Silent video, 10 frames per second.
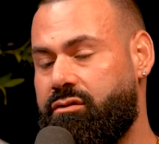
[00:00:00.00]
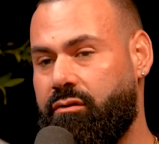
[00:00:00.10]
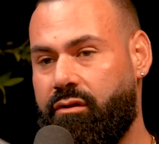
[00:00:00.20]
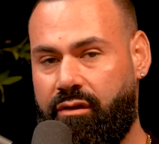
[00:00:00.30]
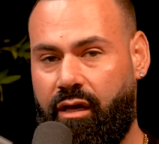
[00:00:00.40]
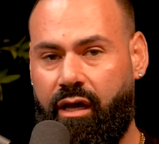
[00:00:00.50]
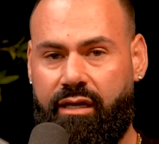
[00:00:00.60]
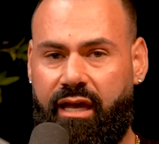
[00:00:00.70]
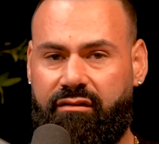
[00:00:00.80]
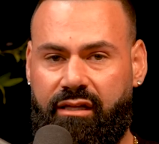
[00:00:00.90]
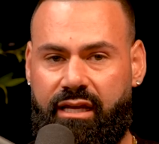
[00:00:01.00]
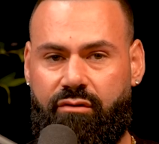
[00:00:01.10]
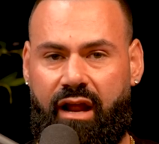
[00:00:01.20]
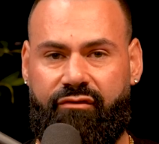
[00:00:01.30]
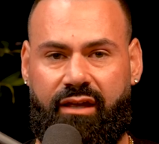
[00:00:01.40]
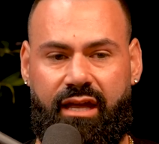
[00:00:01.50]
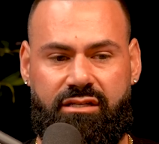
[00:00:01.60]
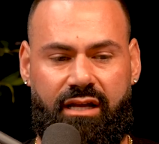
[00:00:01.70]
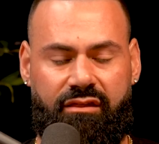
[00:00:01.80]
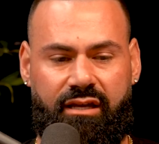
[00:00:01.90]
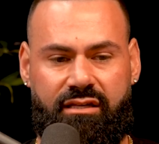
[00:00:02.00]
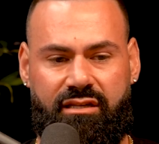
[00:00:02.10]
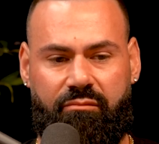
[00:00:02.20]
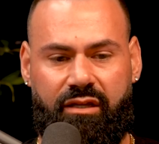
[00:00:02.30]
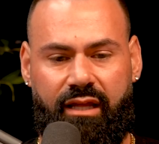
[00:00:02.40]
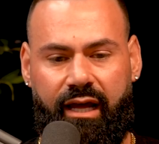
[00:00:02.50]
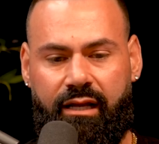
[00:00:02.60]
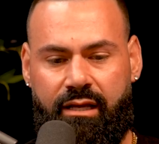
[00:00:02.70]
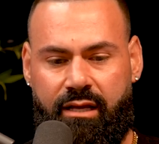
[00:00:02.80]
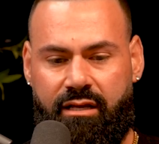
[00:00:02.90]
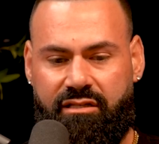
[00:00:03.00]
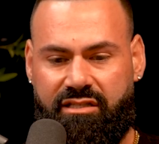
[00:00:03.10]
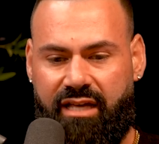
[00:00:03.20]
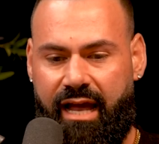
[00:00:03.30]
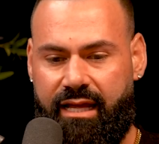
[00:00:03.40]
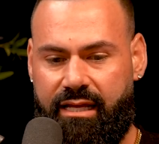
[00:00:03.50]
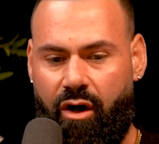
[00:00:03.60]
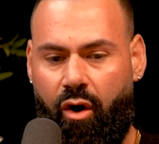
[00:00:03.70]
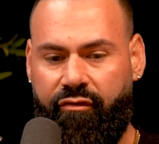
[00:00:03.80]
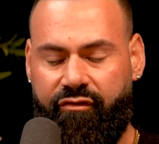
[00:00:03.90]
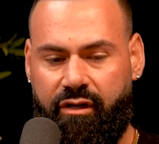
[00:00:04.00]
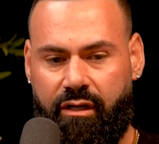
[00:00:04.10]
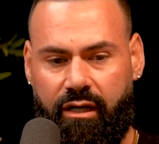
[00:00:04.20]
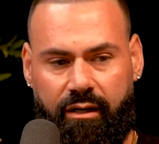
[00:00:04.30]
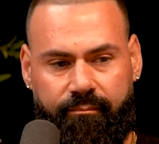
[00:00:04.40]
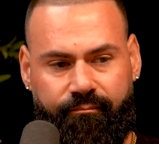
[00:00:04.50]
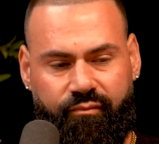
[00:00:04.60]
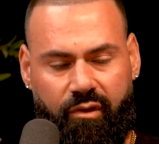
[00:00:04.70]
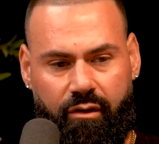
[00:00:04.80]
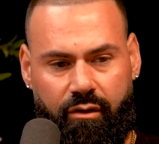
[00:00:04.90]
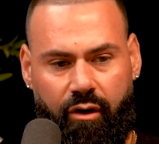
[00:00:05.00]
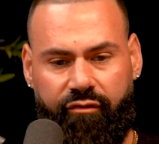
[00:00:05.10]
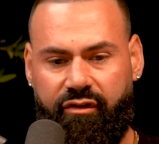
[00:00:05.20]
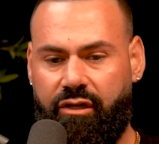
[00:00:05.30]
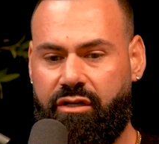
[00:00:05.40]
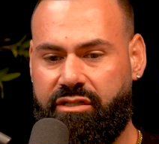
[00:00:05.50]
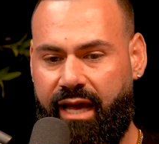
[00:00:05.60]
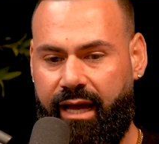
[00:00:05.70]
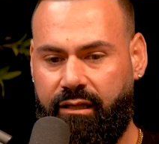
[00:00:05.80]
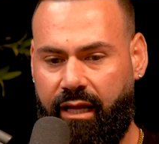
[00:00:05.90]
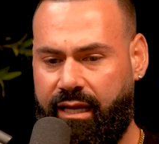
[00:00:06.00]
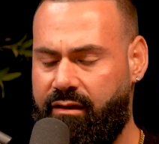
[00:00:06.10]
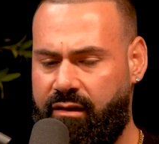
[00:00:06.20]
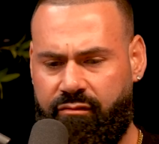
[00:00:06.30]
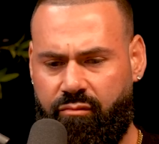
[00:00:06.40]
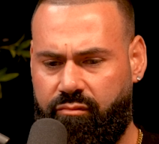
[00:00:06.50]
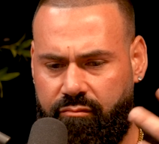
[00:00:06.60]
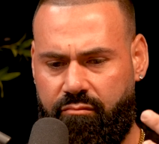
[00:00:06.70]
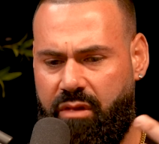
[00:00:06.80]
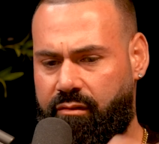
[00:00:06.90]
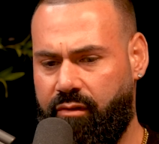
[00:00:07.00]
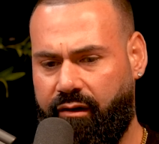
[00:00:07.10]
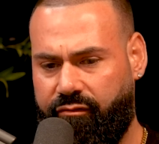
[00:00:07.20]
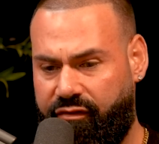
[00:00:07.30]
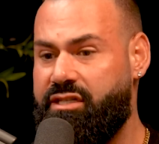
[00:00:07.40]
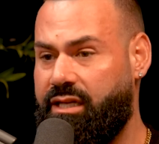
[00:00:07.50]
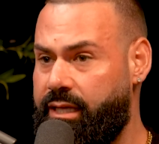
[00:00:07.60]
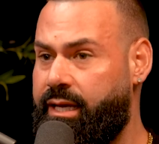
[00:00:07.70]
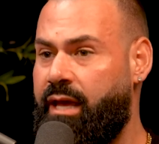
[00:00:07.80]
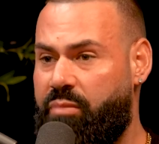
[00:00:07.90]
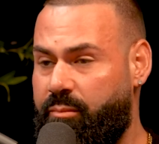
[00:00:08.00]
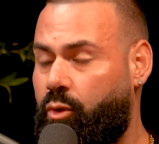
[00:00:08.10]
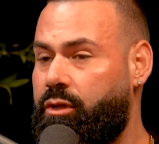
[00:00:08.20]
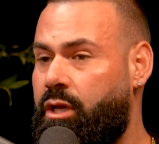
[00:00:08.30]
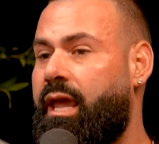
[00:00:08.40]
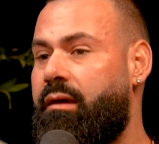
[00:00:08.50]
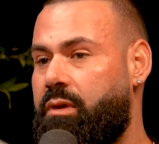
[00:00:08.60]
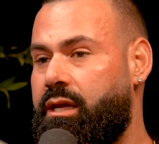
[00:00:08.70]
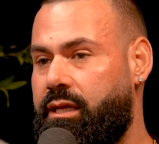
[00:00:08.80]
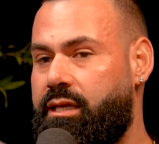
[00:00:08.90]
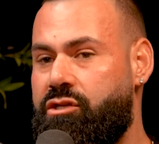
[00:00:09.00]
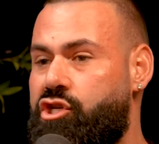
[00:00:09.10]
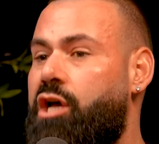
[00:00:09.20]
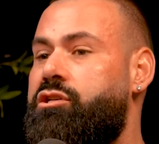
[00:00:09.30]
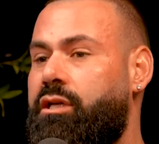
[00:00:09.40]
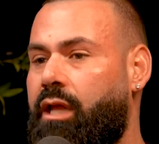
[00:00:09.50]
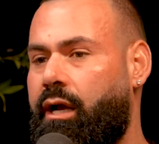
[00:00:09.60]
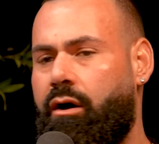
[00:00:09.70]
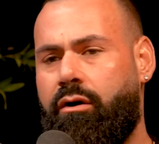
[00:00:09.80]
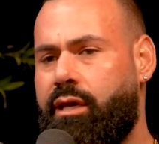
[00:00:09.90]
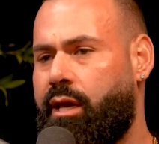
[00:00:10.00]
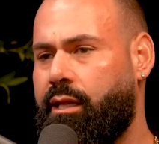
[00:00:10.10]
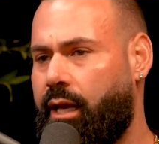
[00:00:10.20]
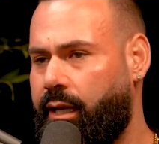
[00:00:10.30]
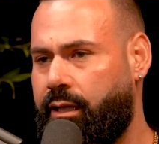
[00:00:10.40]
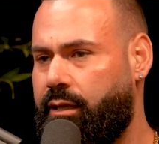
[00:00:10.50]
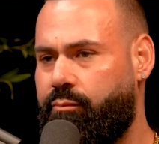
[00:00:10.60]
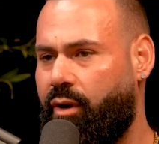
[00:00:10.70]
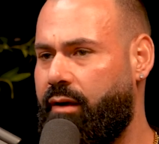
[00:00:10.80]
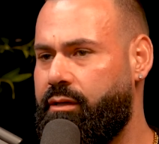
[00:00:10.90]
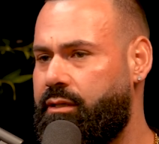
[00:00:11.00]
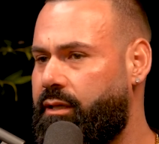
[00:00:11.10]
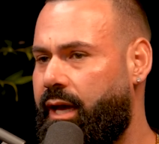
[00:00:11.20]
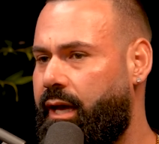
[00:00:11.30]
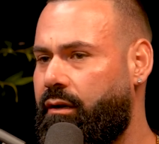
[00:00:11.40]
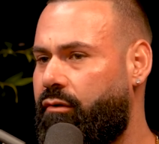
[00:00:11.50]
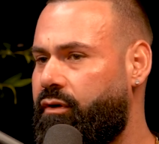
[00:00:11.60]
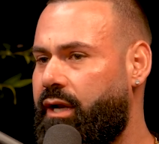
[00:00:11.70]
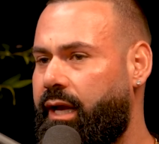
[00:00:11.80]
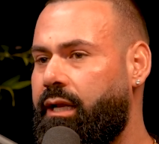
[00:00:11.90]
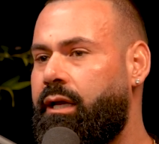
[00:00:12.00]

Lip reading: So, delayed gratification, I think, is something that society often looks at. Like even me, like physically. Again, people will look at me and they judge it like, oh, yeah, like he probably did that overnight.